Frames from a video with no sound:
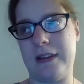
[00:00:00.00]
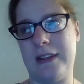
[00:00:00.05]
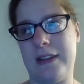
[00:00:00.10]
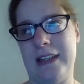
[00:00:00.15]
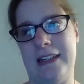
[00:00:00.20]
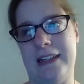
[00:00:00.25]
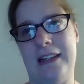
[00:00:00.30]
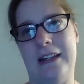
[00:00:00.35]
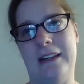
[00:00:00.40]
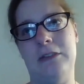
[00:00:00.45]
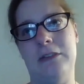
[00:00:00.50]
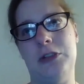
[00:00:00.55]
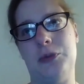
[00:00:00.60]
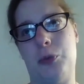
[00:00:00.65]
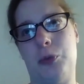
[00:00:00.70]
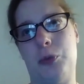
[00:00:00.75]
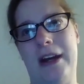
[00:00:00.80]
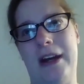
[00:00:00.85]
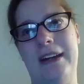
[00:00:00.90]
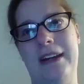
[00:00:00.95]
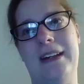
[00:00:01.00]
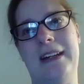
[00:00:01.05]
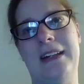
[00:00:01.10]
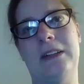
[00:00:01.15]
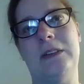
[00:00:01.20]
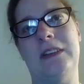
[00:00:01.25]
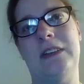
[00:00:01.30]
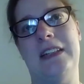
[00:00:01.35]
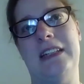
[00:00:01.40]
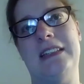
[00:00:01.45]
like I was
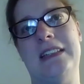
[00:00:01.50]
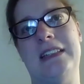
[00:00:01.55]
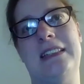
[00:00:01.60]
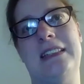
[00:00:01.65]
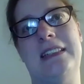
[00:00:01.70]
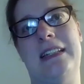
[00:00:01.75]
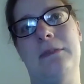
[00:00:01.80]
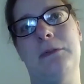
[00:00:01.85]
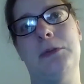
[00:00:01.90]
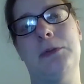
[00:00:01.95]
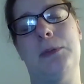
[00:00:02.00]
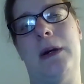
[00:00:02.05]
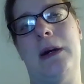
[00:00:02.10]
writing on these themes,